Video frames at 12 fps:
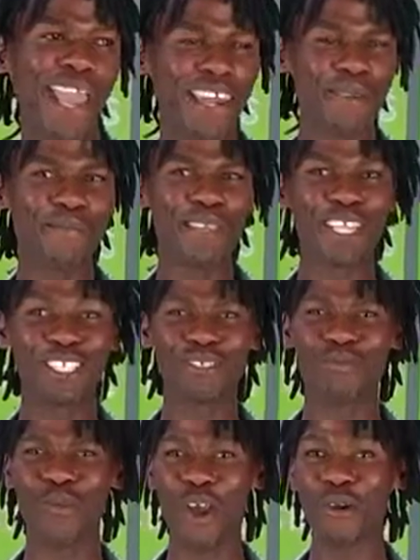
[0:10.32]
name is
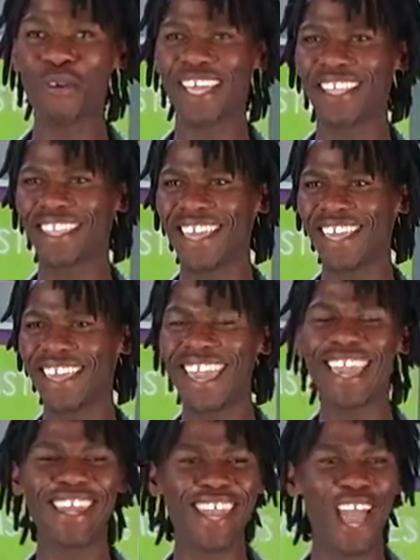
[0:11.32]
Boago Okgetheng
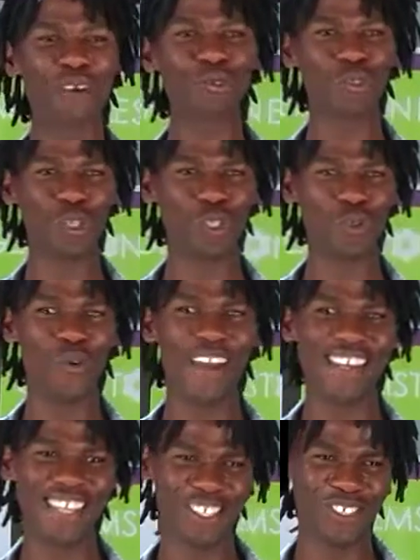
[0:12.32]
and I'm 21
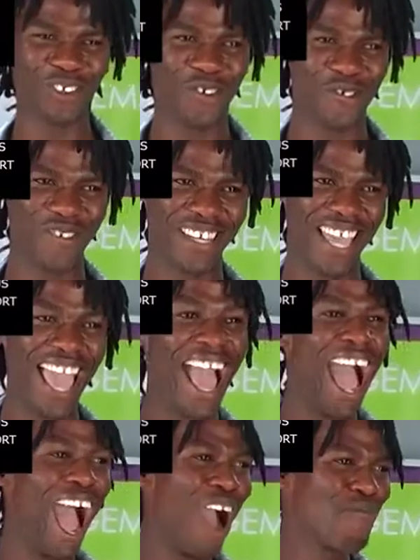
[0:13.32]
years old.
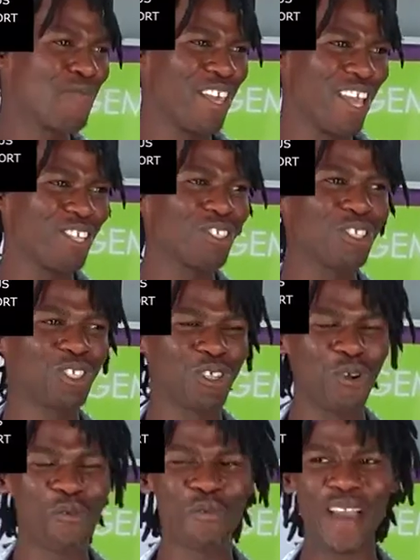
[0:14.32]
I'm here to
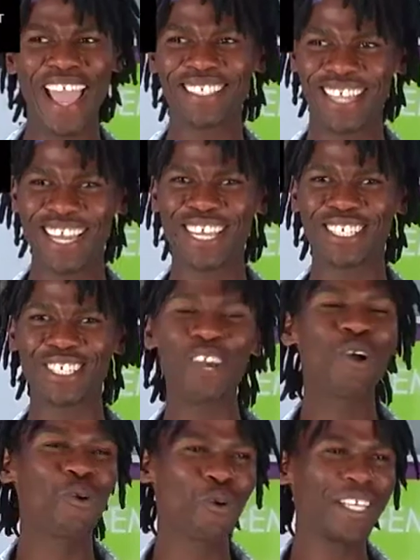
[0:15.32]
show my talent,
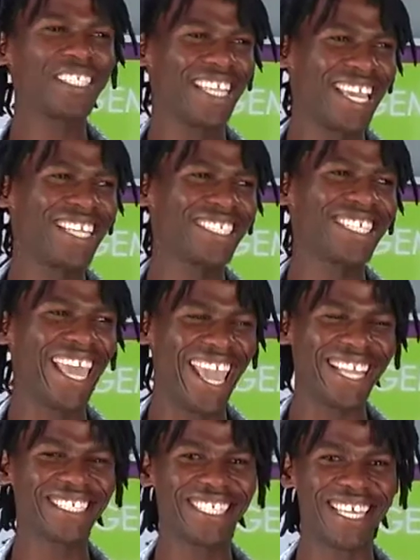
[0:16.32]
which is
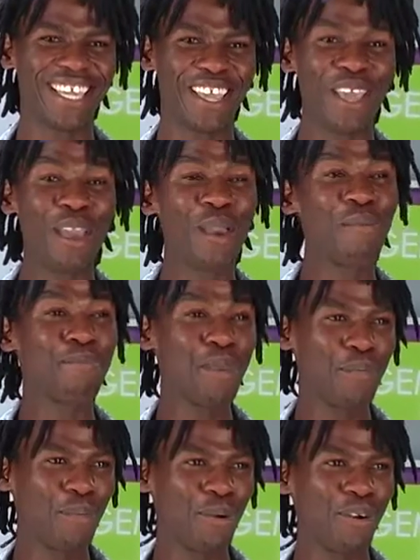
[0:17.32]
acting.
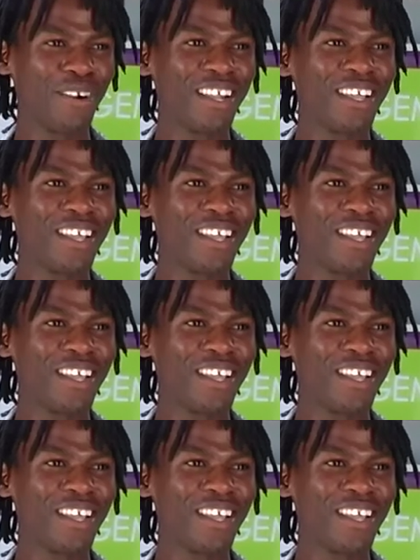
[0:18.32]
People,